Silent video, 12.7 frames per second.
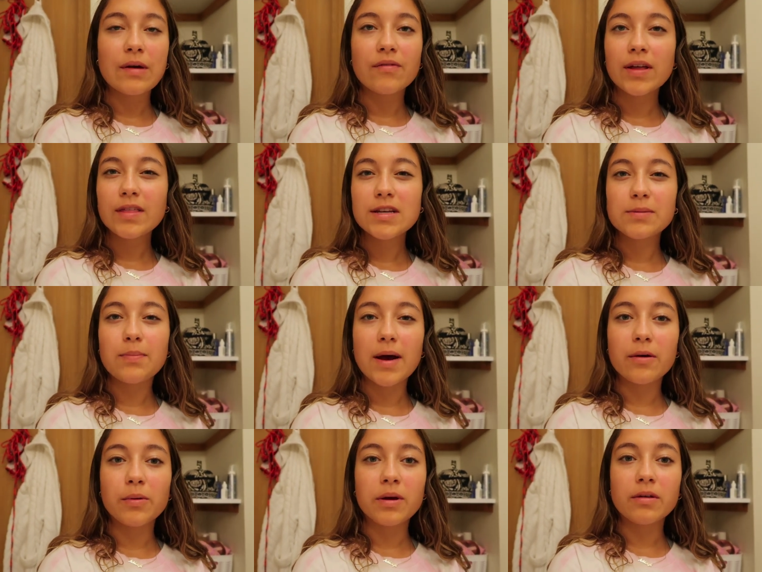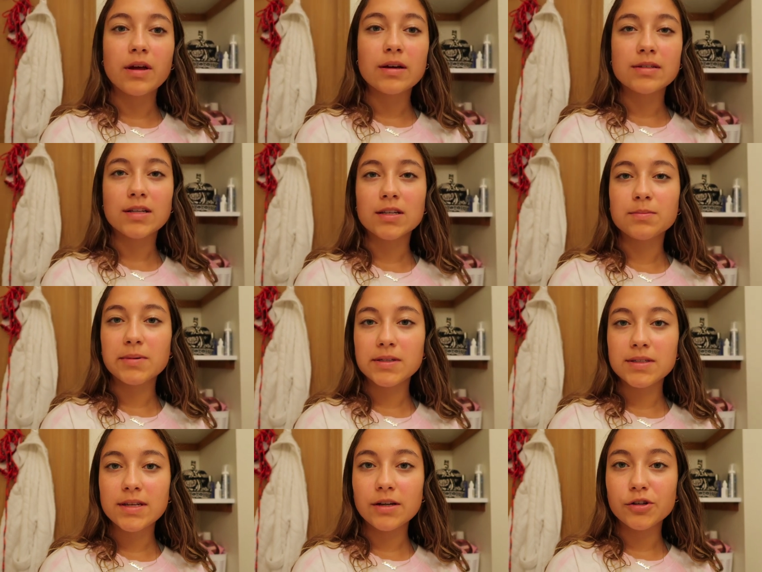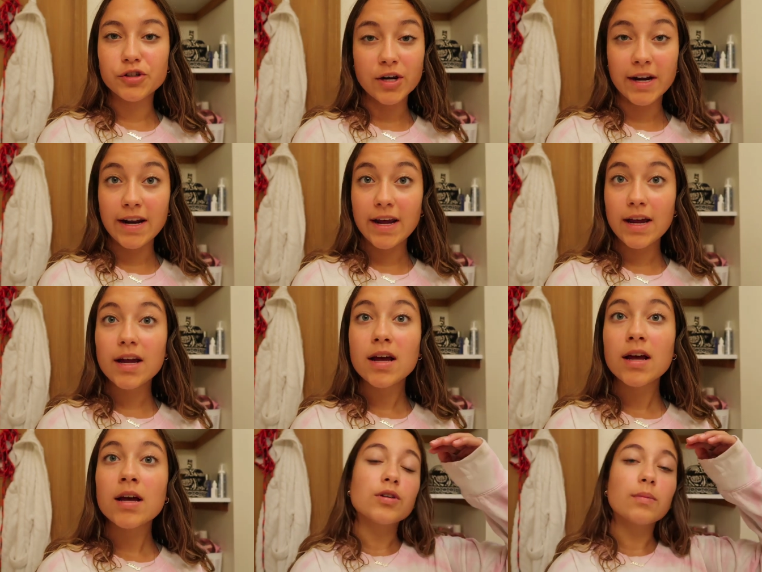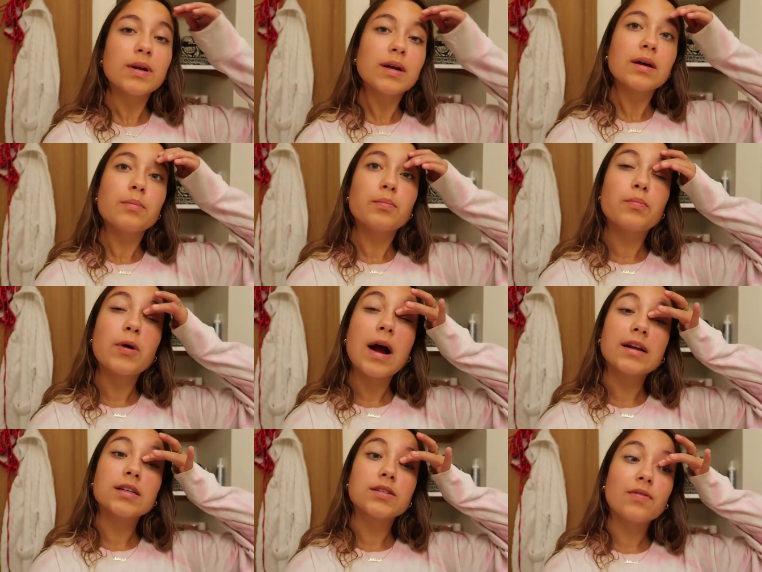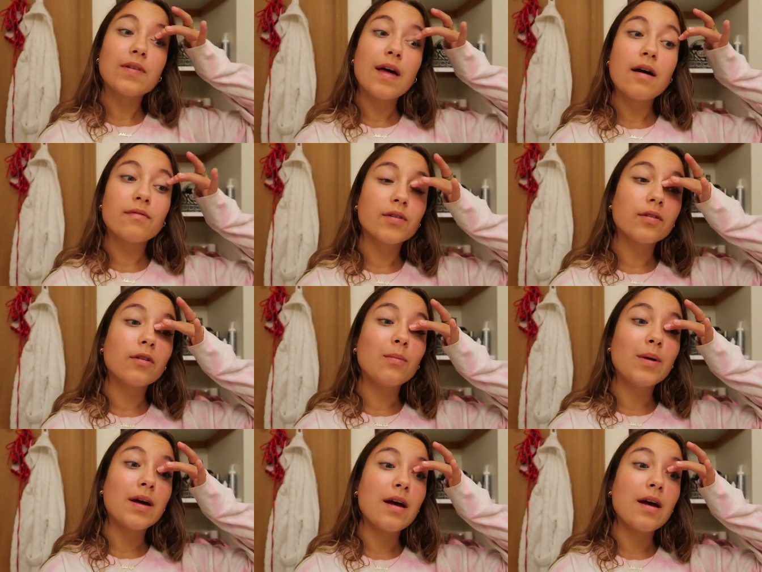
have like these bi-weekly assessments in training, so I'm gonna practice for that for a little bit